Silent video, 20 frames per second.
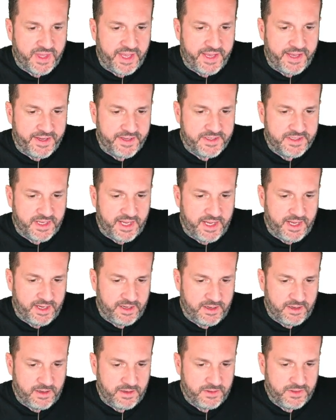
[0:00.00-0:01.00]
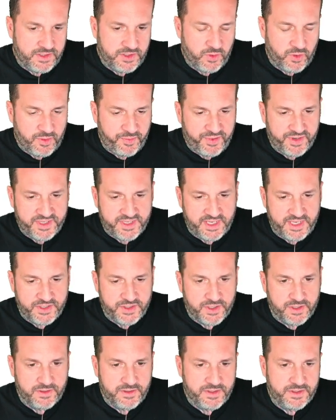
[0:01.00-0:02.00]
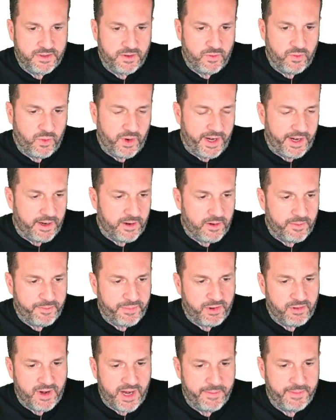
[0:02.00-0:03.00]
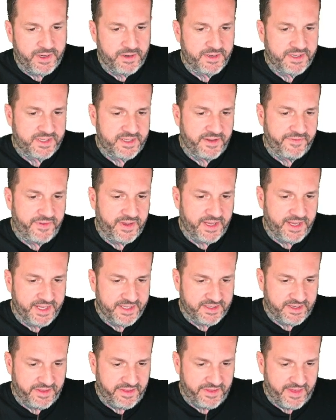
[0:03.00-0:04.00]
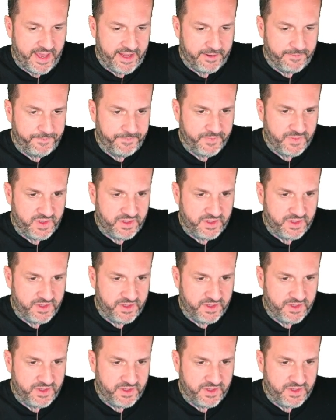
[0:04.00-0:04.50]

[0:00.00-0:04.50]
is in stored procedures where parameter sniffing is a thing.